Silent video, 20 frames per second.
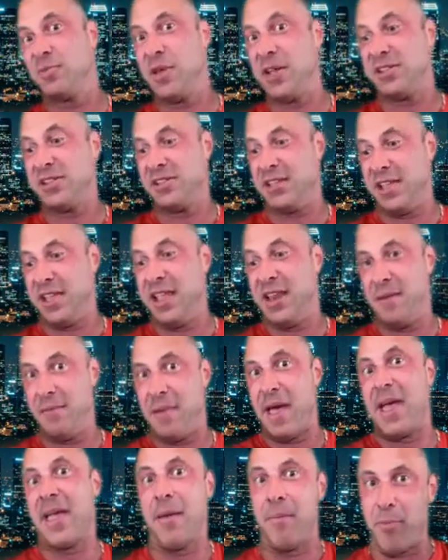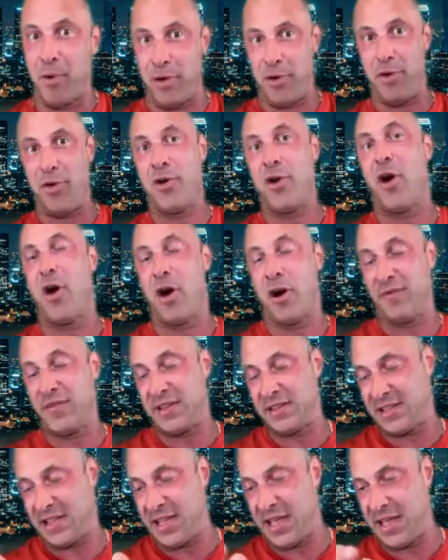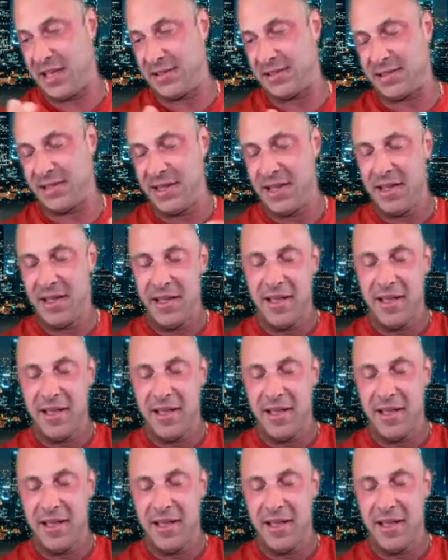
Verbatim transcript: places and getting it back and putting it in your car if it's the case.